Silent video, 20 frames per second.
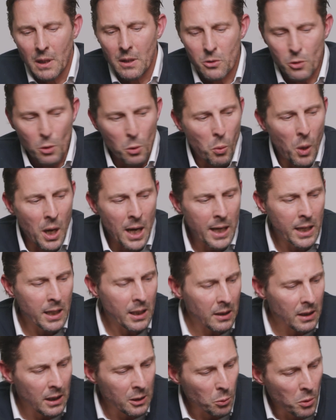So
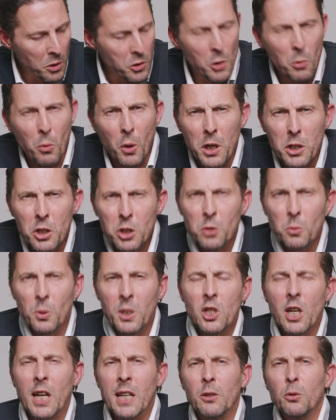why? It was a watch
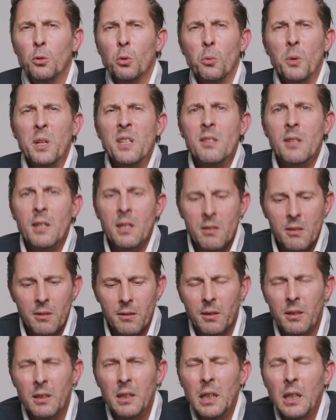which had to
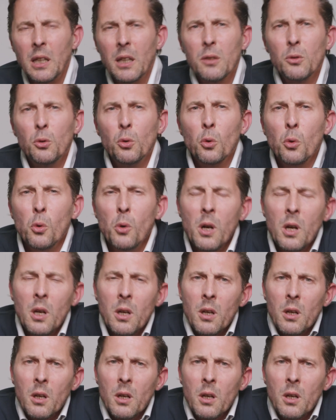resist to